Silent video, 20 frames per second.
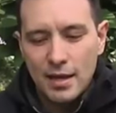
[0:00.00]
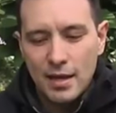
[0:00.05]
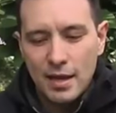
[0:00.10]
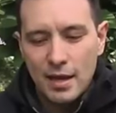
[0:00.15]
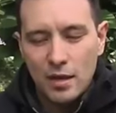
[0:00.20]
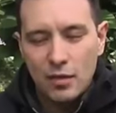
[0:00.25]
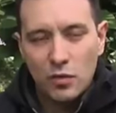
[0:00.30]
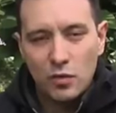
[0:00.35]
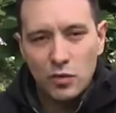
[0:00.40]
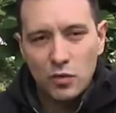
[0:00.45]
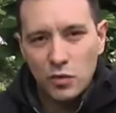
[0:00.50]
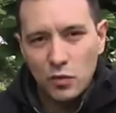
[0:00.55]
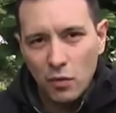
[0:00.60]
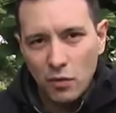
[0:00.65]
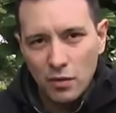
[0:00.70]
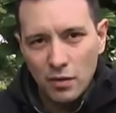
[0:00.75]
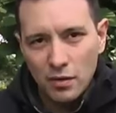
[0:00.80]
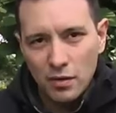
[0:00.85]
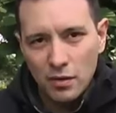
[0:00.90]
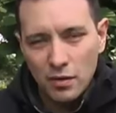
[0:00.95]
a
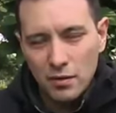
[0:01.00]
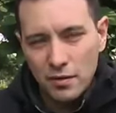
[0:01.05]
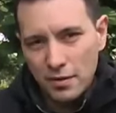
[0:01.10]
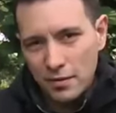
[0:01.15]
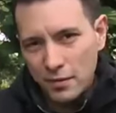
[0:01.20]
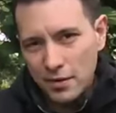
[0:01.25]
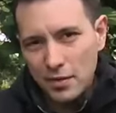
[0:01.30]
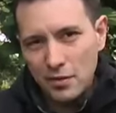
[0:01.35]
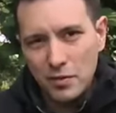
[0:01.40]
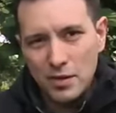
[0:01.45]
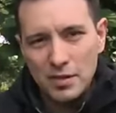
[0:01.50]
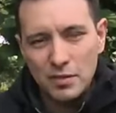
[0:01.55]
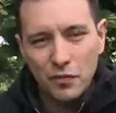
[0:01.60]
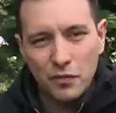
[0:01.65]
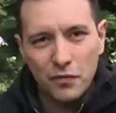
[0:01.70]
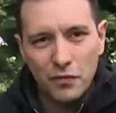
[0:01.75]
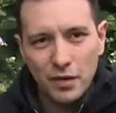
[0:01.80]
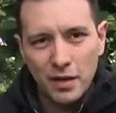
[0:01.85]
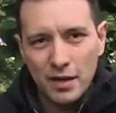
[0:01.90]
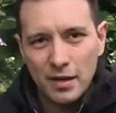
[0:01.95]
controller, three degrees of
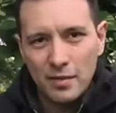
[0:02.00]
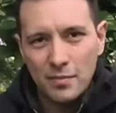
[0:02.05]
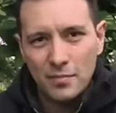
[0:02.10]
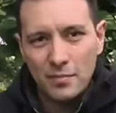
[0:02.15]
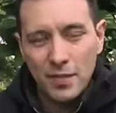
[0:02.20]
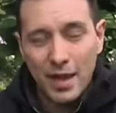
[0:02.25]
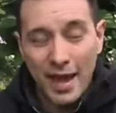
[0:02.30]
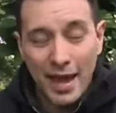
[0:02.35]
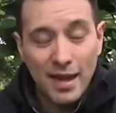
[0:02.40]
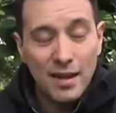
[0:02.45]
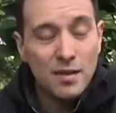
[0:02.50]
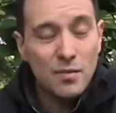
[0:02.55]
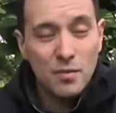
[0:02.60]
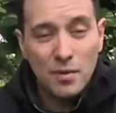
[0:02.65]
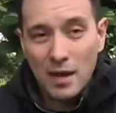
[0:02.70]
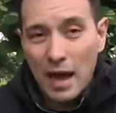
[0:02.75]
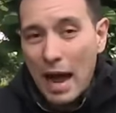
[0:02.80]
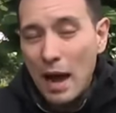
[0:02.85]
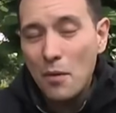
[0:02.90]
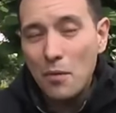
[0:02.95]
freedom. And it,
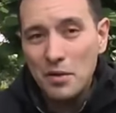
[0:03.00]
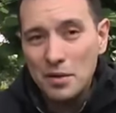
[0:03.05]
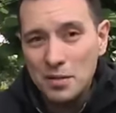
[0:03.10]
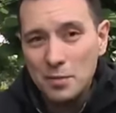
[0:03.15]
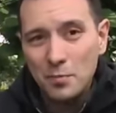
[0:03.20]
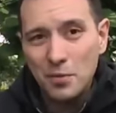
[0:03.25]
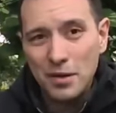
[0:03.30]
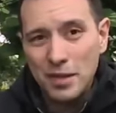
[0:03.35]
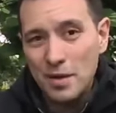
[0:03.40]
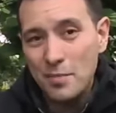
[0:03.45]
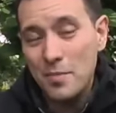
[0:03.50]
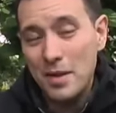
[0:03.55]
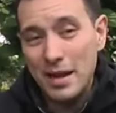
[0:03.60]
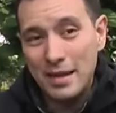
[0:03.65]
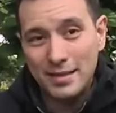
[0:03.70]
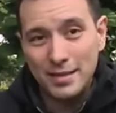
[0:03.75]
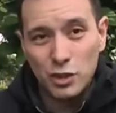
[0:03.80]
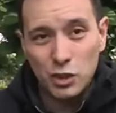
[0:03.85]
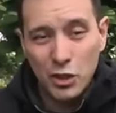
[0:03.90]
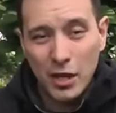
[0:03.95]
I was pretty
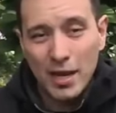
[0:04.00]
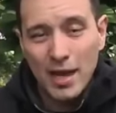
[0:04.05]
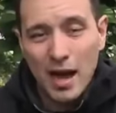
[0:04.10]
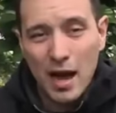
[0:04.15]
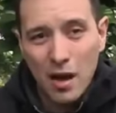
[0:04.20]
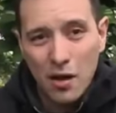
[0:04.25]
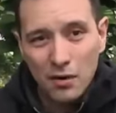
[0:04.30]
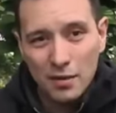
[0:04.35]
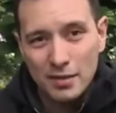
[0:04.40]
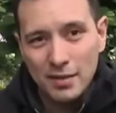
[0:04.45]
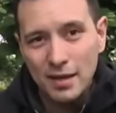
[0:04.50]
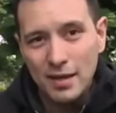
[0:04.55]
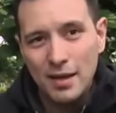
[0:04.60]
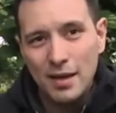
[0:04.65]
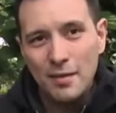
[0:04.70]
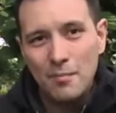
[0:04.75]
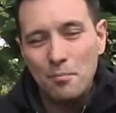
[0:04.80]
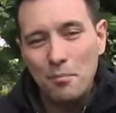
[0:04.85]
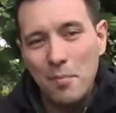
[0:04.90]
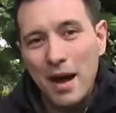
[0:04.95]
amazed. Check out
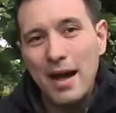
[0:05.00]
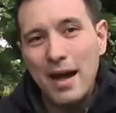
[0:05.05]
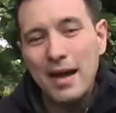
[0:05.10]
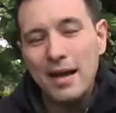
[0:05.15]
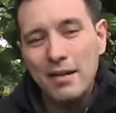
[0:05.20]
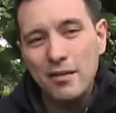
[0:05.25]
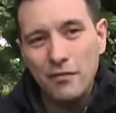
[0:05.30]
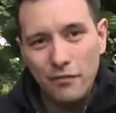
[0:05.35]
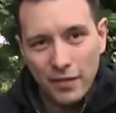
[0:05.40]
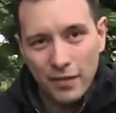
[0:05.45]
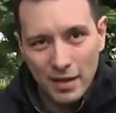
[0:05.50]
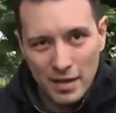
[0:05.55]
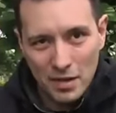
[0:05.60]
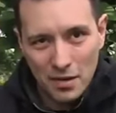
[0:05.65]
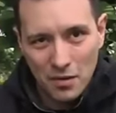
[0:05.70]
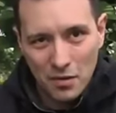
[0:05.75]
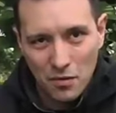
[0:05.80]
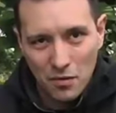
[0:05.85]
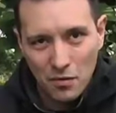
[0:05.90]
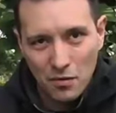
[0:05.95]
my
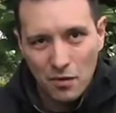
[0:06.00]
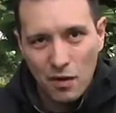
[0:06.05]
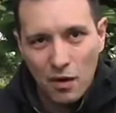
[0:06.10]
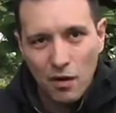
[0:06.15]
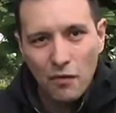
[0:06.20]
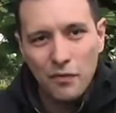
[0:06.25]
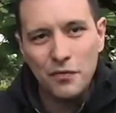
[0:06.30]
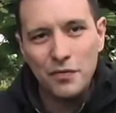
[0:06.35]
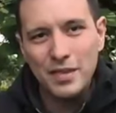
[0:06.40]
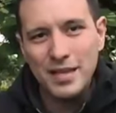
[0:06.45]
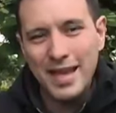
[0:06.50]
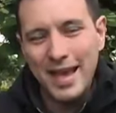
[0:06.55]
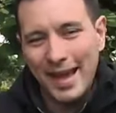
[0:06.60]
video of the